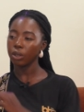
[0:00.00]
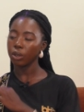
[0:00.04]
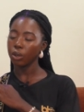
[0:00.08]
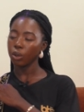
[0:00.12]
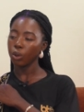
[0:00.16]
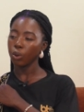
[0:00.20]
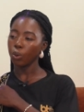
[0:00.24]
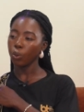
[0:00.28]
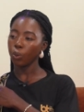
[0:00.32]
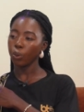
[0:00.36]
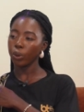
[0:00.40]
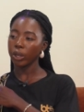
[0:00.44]

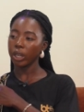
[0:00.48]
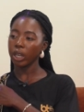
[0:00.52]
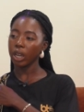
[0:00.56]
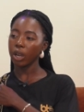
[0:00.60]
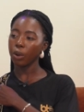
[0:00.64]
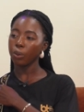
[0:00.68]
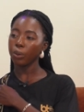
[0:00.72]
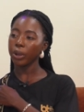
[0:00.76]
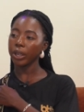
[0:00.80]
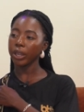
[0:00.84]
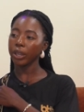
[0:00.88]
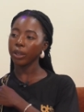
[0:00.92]
Okay. We
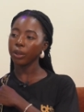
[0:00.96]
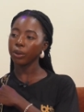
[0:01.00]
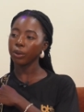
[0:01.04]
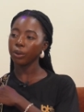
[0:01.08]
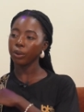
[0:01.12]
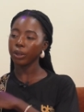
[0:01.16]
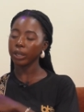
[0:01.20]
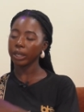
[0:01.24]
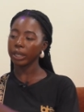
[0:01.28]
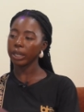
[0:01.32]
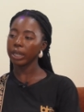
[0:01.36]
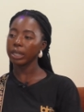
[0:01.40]
are working
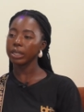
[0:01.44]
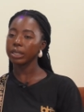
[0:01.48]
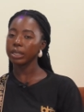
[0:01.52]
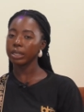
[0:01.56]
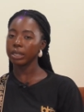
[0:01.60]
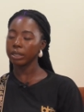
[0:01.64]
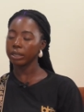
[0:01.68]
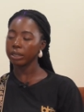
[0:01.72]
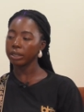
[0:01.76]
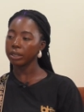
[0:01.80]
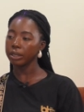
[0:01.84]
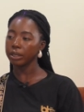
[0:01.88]
on
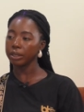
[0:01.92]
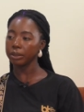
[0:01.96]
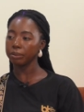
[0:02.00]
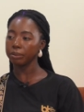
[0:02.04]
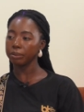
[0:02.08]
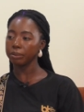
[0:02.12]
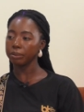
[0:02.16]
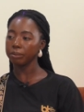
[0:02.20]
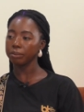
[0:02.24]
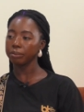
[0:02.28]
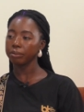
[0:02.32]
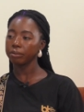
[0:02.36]
getting
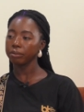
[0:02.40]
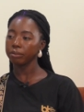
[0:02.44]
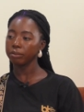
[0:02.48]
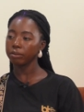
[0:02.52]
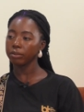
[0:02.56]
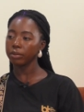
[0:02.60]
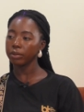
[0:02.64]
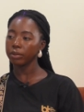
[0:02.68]
um,